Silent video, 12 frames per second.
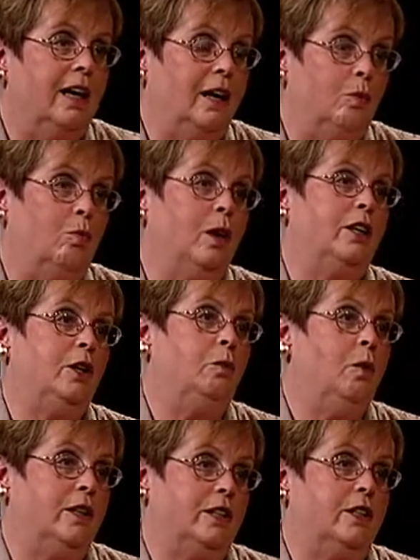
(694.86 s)
and what you
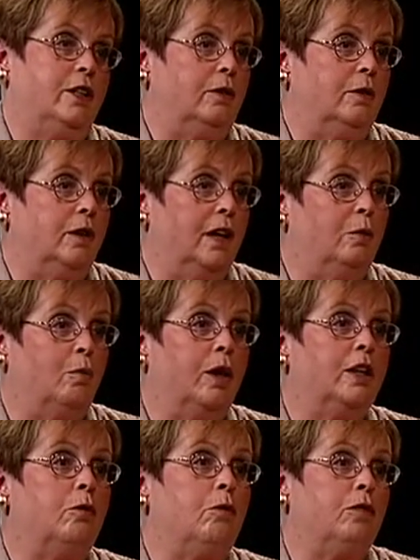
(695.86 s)
want to do and
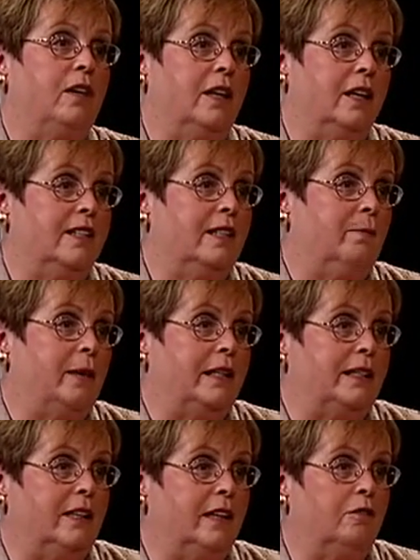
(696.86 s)
what you think is the
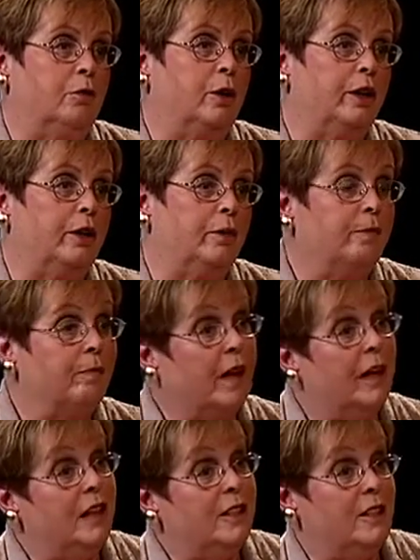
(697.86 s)
best thing for you.
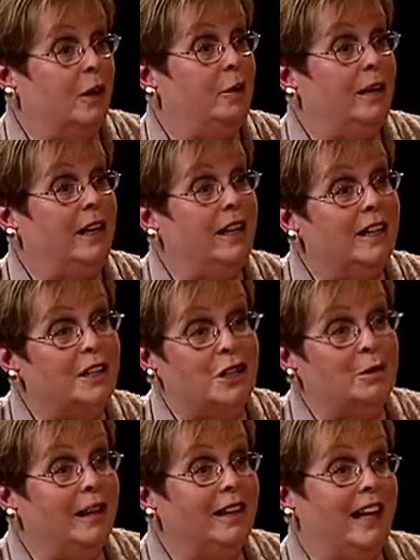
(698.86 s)
So in
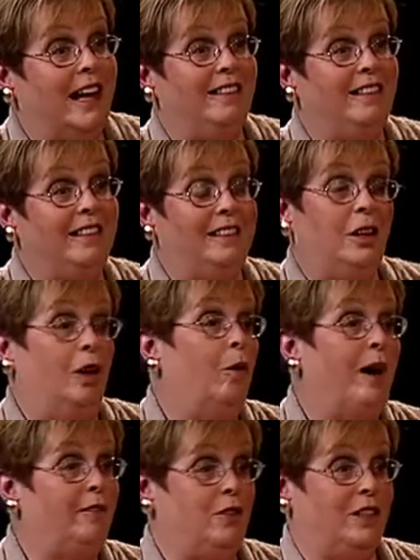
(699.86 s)
doing that, you know,
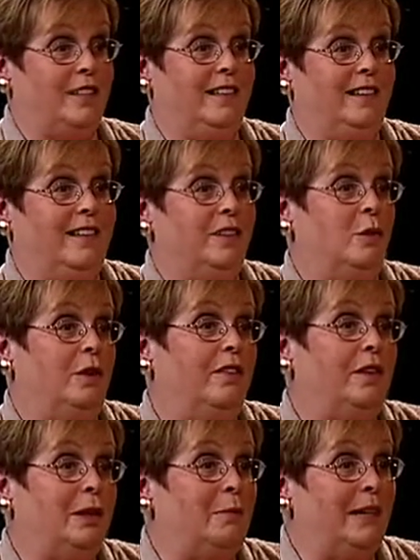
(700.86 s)
I've just sort of
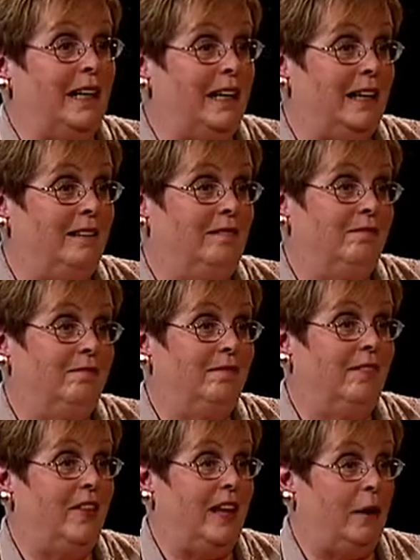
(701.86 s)
eliminated
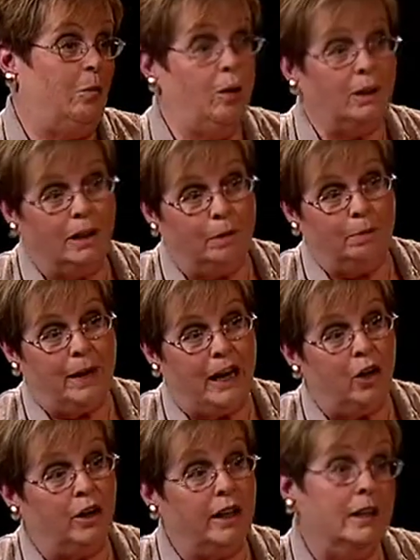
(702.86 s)
that one little
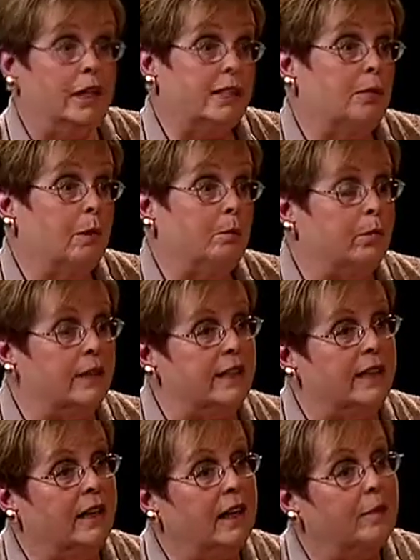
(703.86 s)
area unless someone brings
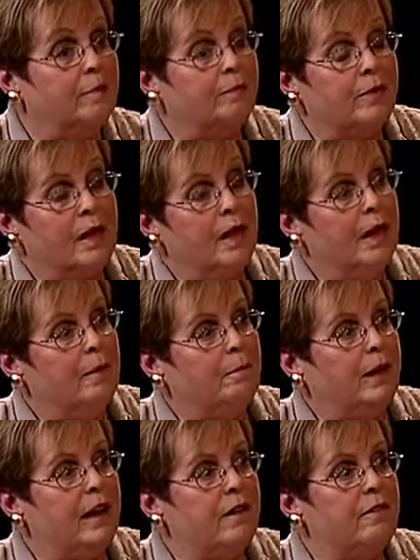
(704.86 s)
it up.
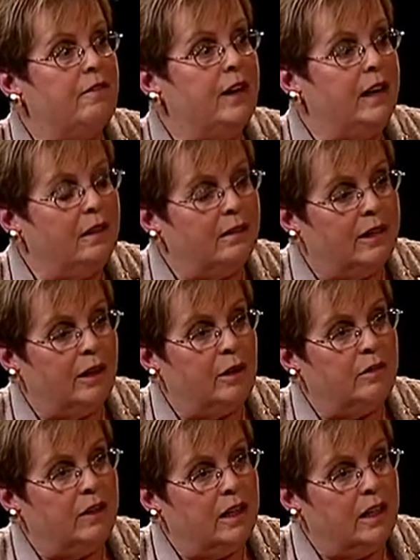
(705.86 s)
But I have found that
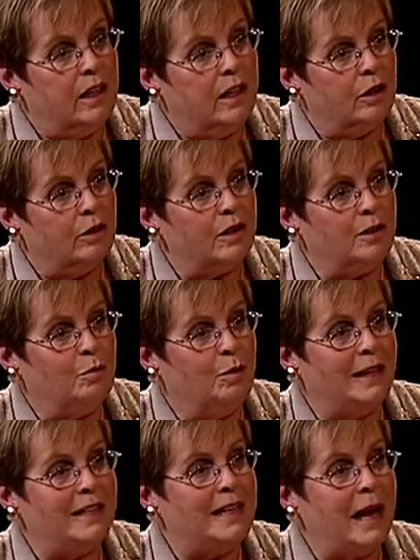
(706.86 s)
over the years,
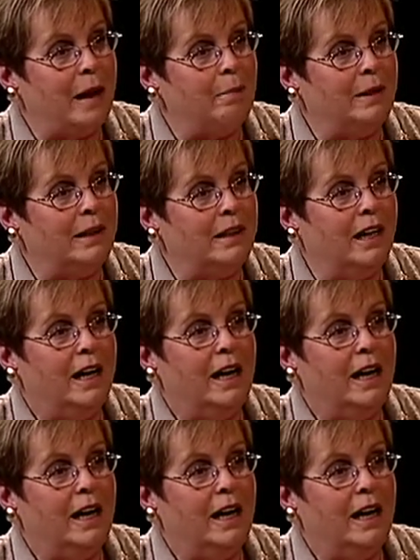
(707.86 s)
what has happened